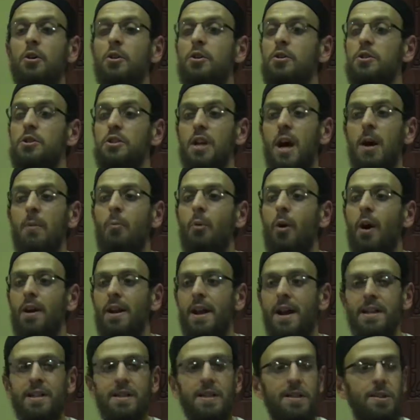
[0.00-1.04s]
someone
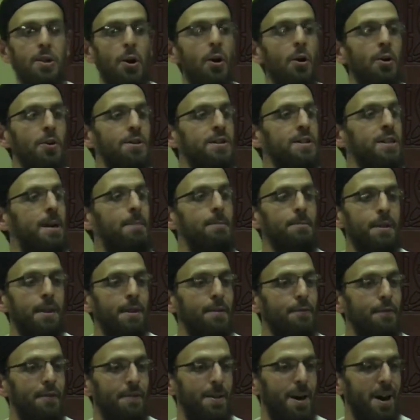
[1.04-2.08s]
has stole something
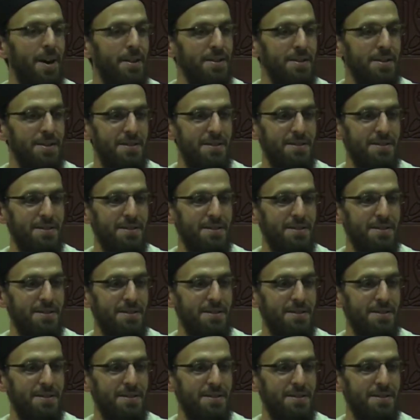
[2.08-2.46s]
from us.